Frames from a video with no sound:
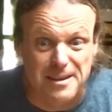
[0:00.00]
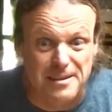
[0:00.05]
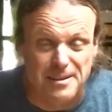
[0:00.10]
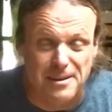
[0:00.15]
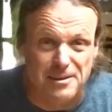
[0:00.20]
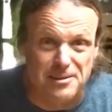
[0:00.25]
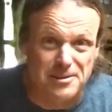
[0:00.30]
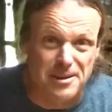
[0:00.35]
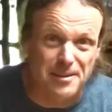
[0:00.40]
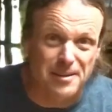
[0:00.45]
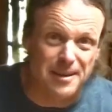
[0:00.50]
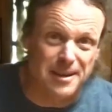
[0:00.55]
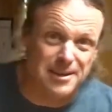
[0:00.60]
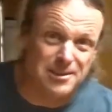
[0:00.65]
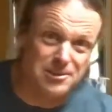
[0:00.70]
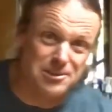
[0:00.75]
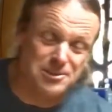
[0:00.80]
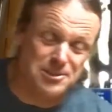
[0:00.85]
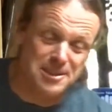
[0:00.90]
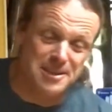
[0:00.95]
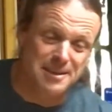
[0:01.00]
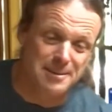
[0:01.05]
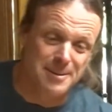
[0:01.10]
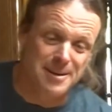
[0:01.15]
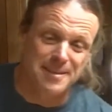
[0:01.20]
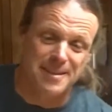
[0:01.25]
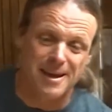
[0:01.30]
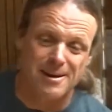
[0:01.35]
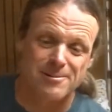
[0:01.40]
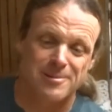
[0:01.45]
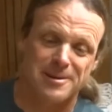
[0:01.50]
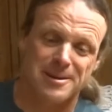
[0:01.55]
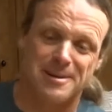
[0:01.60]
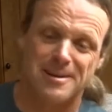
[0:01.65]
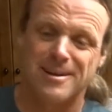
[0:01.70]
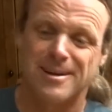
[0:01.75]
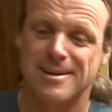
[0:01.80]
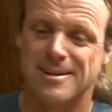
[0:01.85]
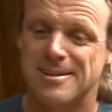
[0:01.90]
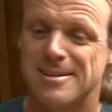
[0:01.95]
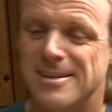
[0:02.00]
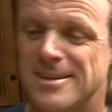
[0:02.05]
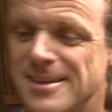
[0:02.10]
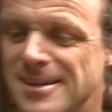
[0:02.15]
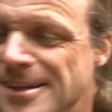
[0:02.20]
There's nothing interesting about that one at all.